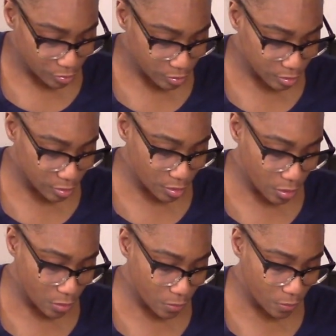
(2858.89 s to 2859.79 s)

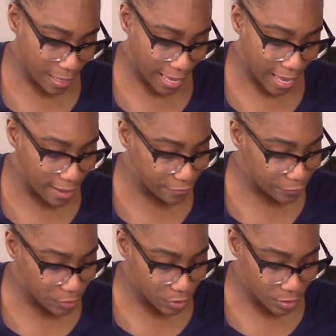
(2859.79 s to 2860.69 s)
So
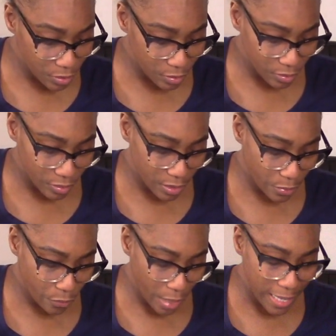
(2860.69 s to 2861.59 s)
after,
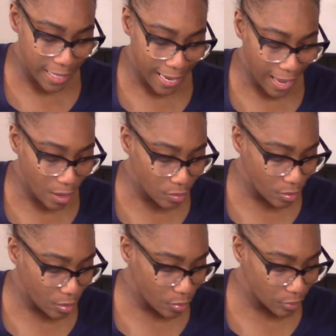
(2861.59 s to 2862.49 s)
right now,
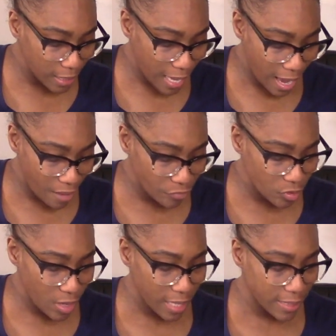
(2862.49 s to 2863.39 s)
the only
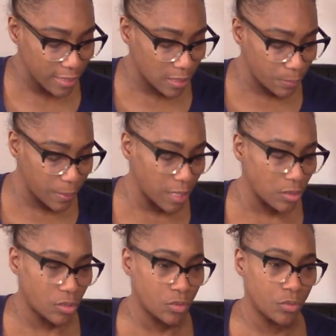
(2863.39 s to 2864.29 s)
after I can speak
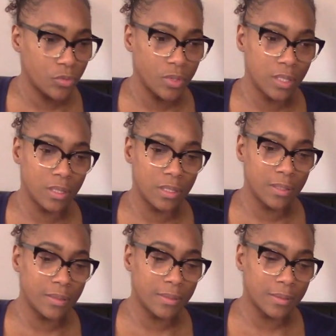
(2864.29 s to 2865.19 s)
to
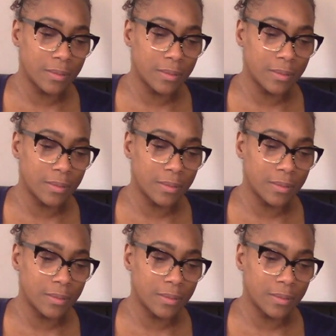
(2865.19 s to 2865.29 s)
is